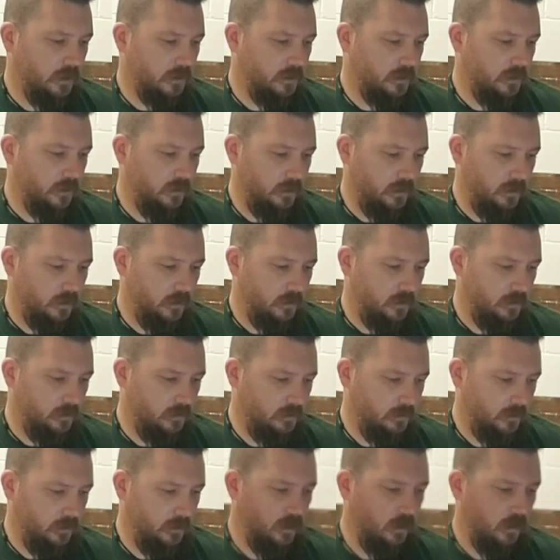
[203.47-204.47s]
of get to the,
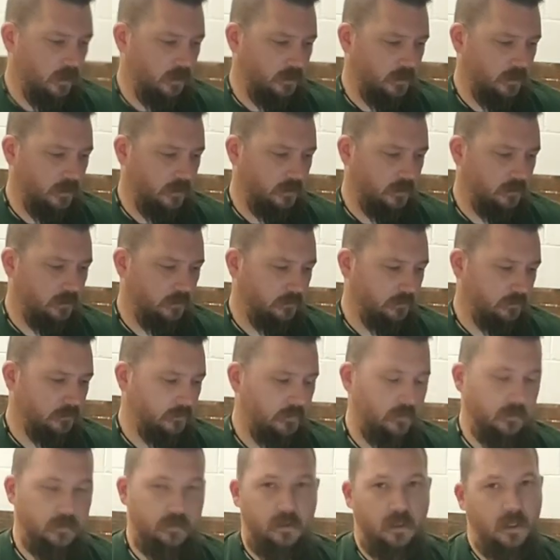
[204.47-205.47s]
the content
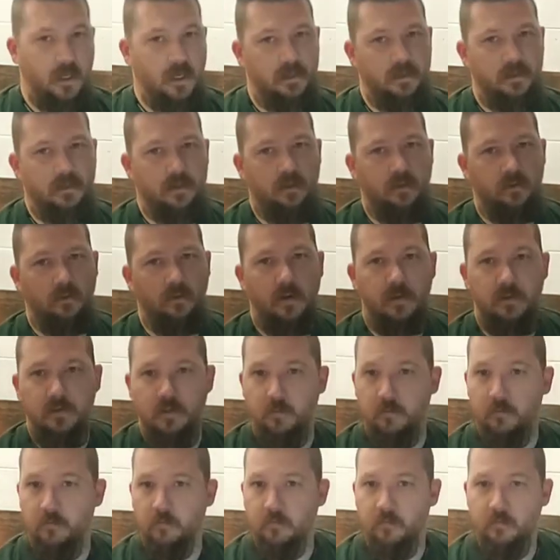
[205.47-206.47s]
of those last two as
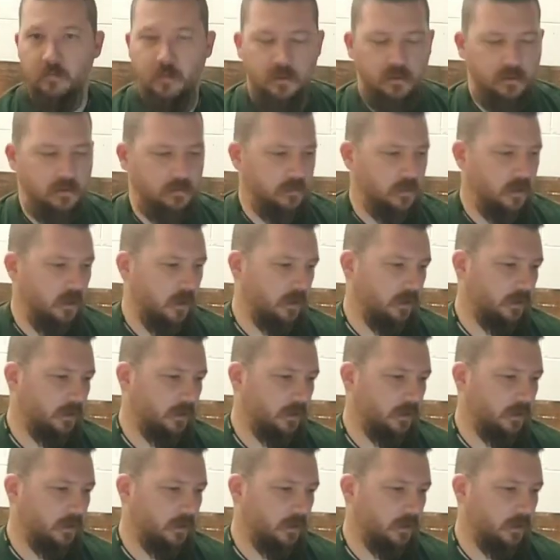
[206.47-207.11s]
I'm as I'm